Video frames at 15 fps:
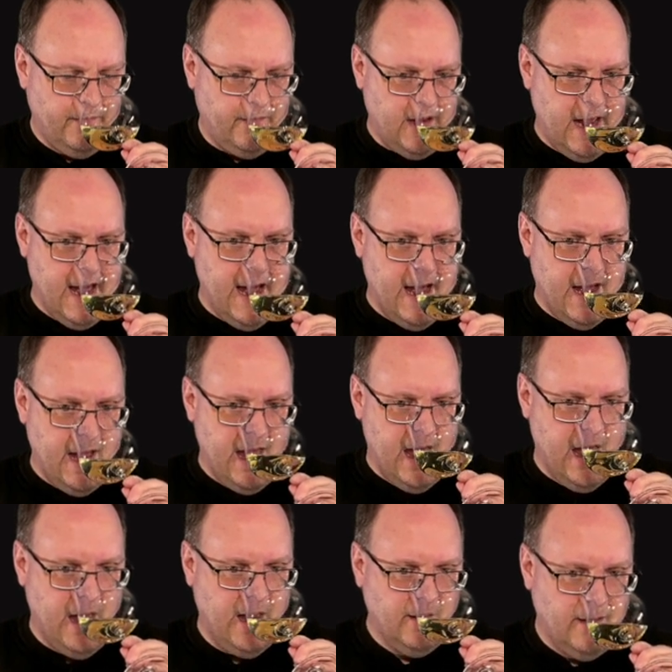Yeah,
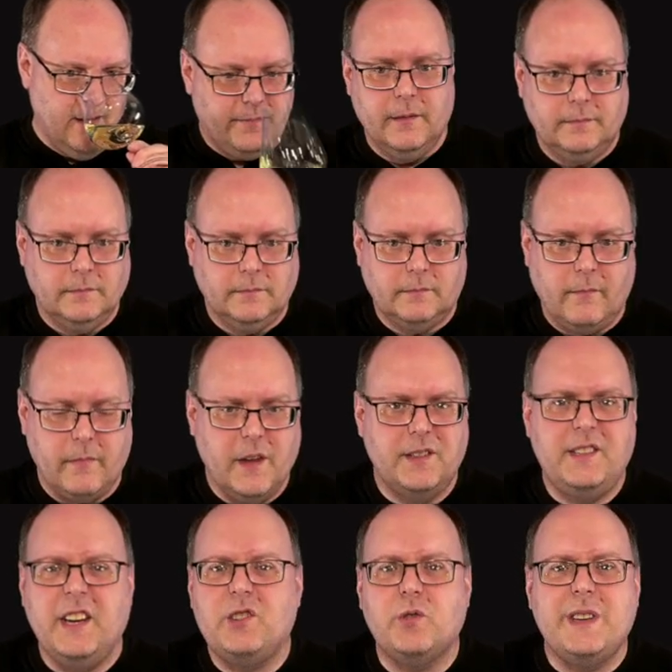
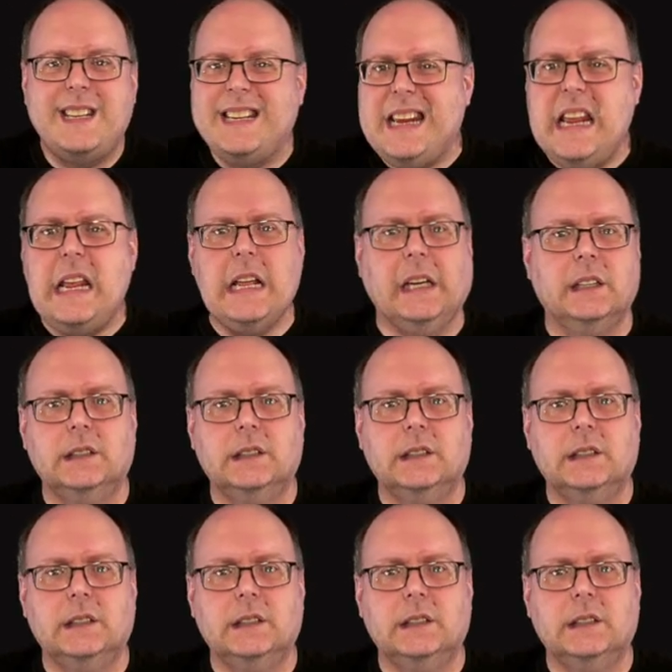citrusy.